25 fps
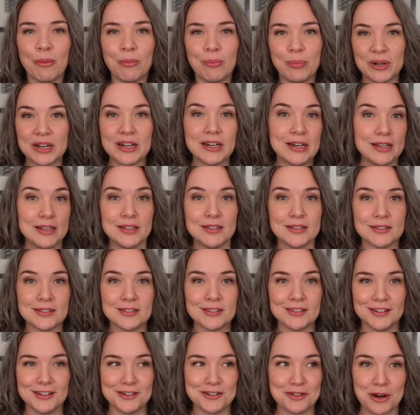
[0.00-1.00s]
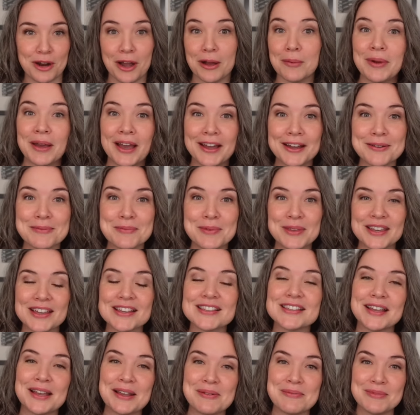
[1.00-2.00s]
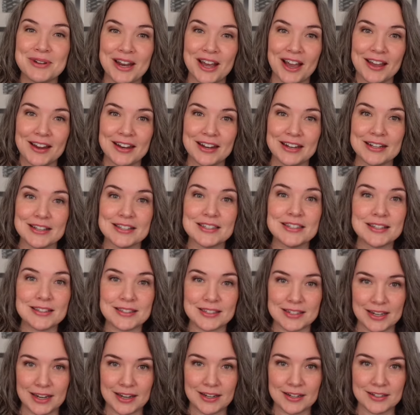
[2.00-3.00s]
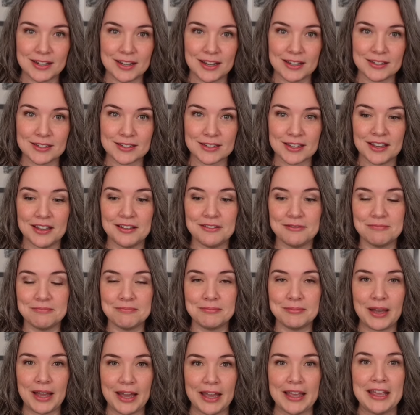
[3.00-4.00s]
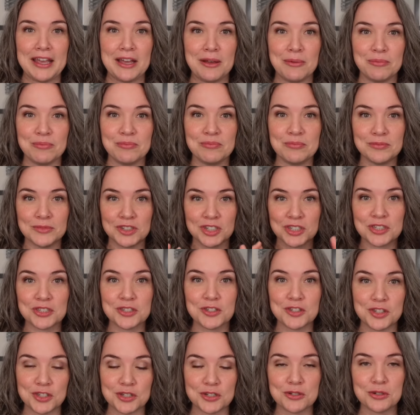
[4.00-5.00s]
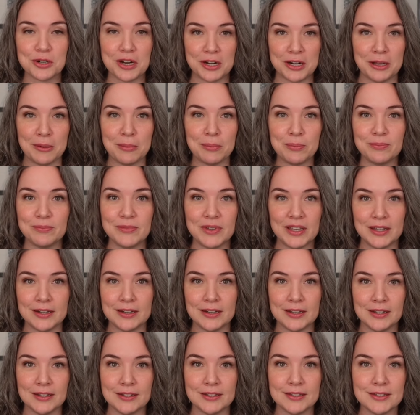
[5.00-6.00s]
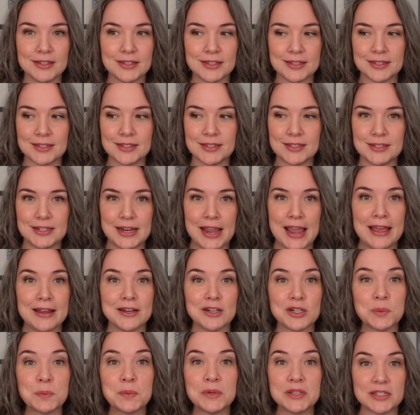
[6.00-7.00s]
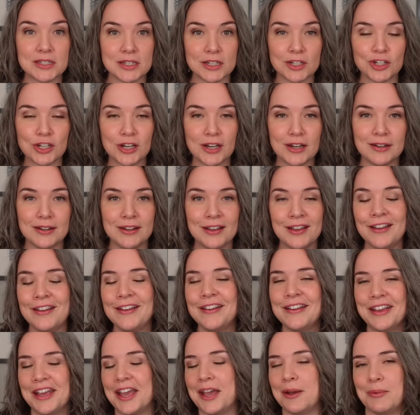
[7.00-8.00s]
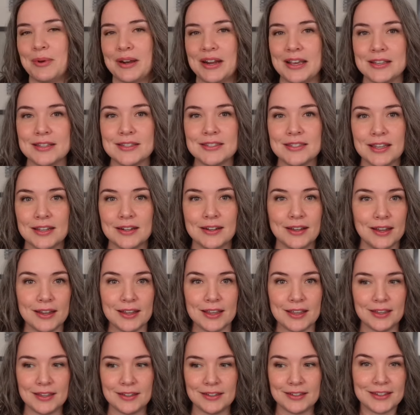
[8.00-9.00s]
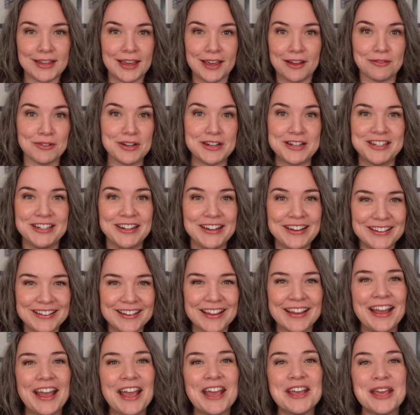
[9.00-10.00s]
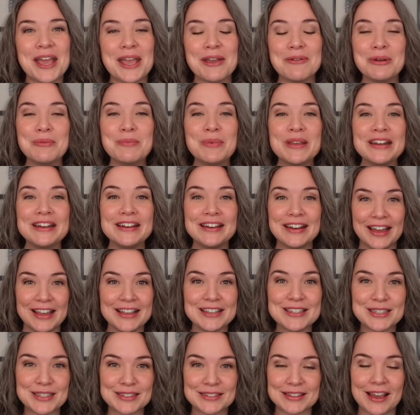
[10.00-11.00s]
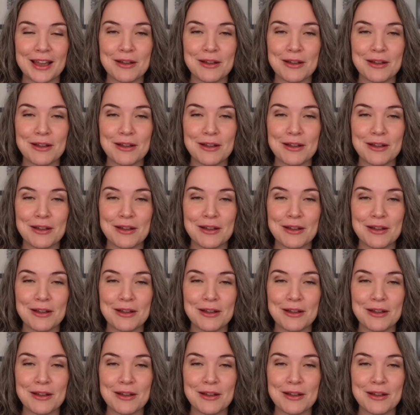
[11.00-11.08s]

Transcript: But it is a drawback because I am not in a sit stand desk. I am just straight up in a stand position. And when I sit, I can't reach it. It would be nice.